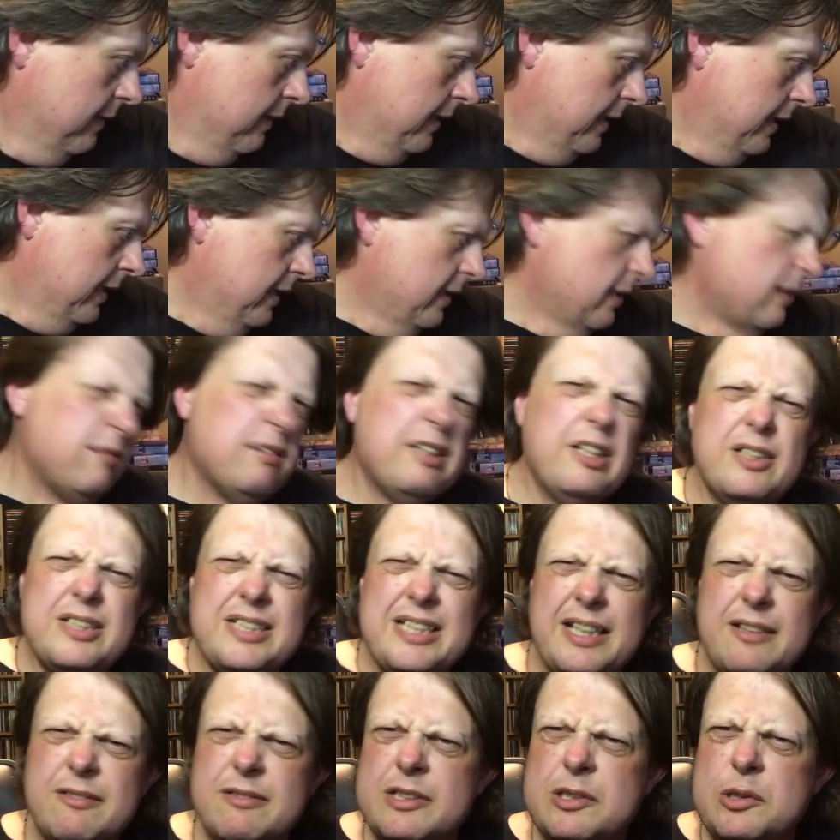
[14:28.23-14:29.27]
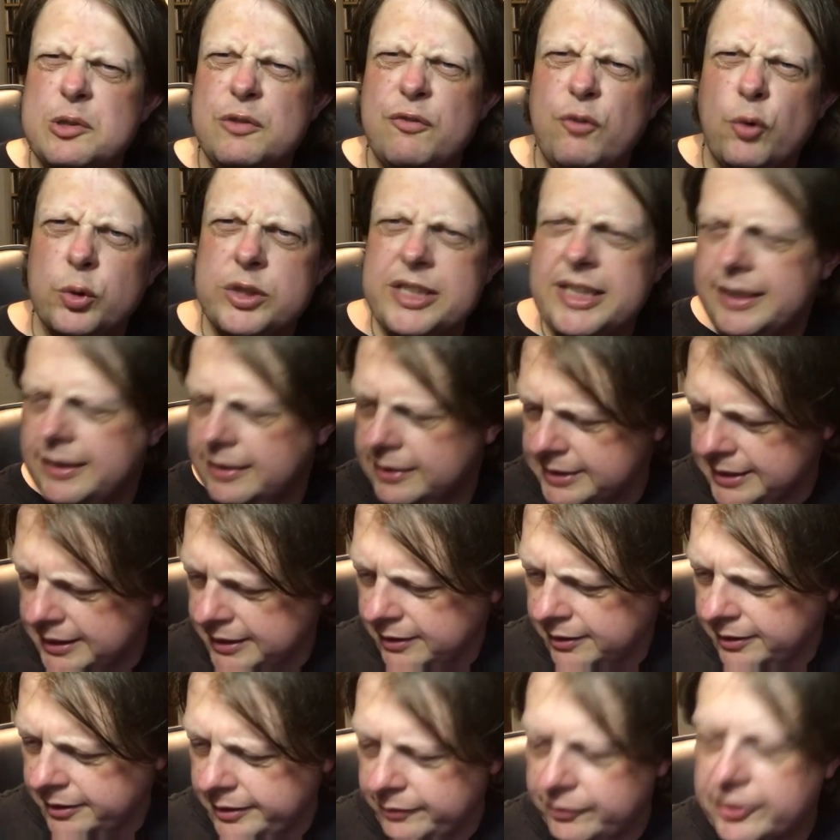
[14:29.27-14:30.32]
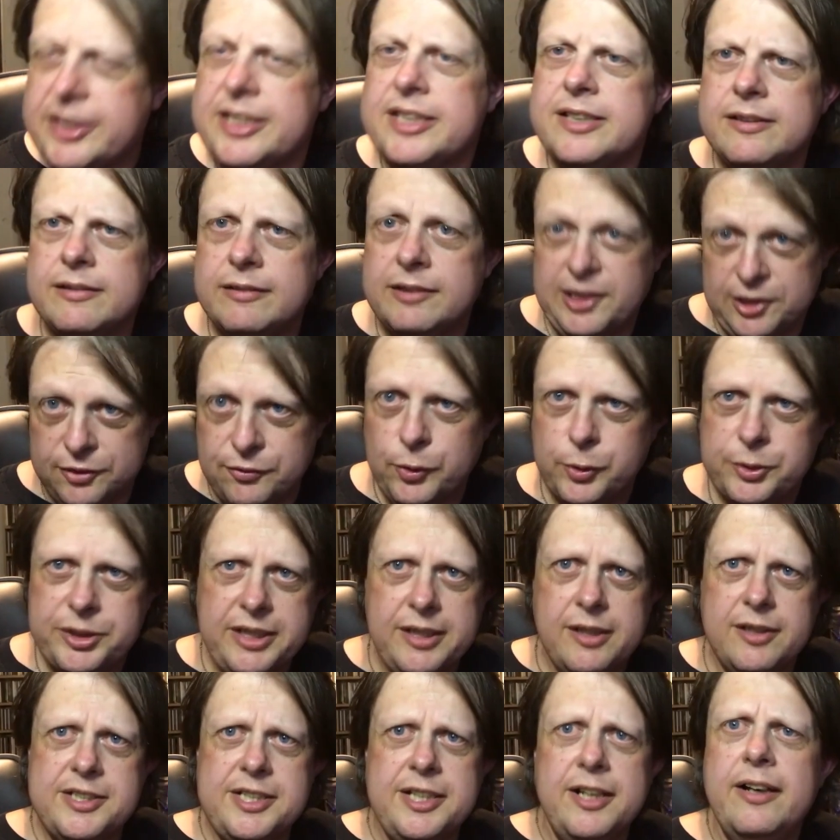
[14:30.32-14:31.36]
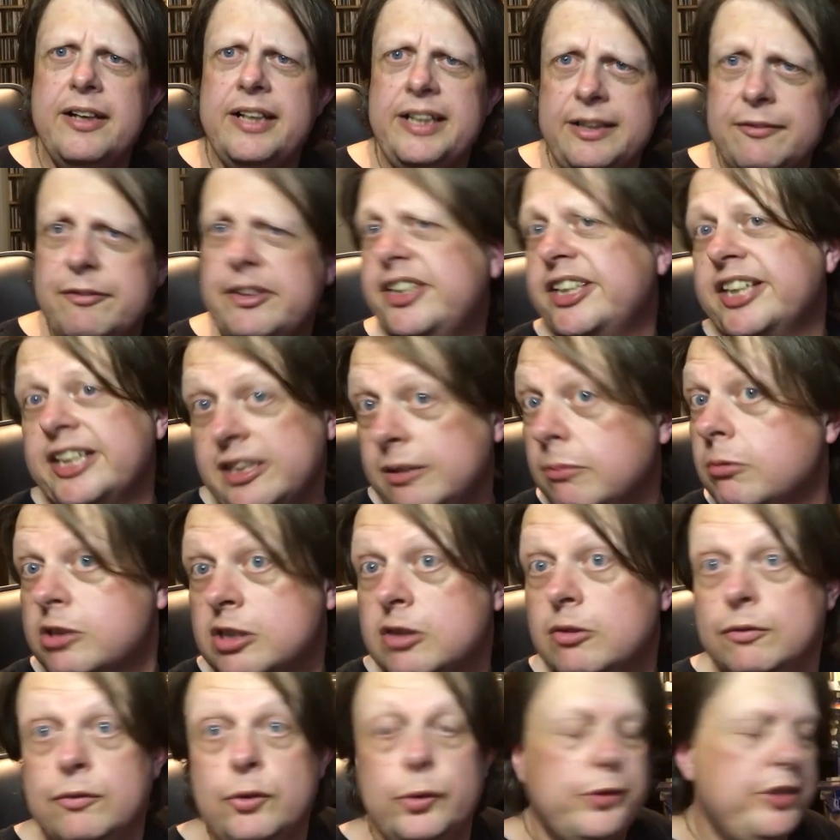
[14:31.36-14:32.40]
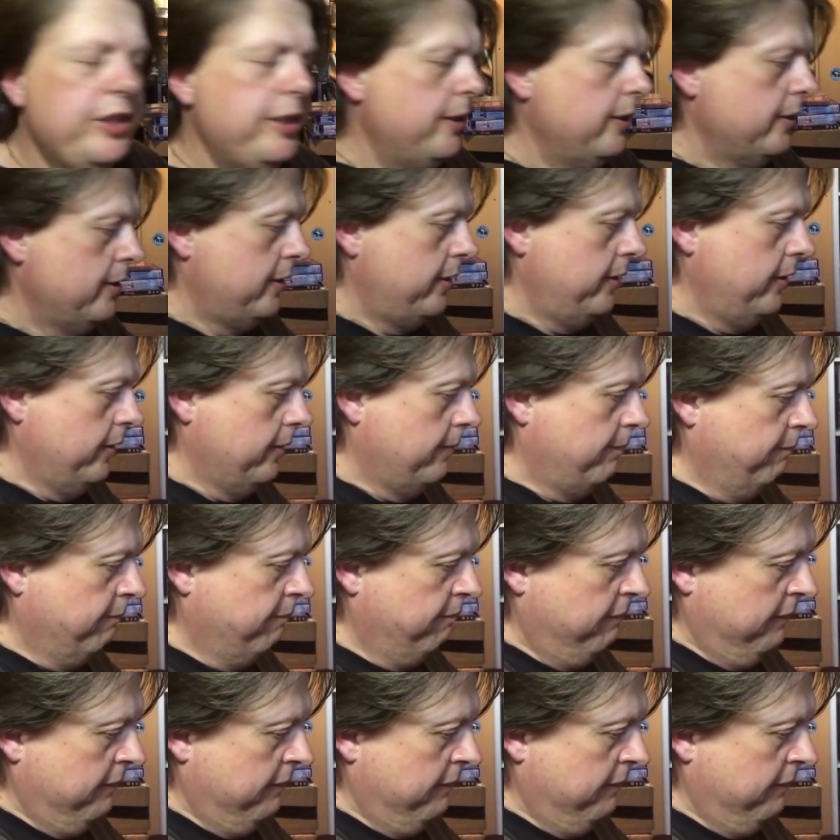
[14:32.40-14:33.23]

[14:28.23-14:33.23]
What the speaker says: Did I say it was $14.99? If I didn't, it's $14.99. And if it did, it was still $14.99.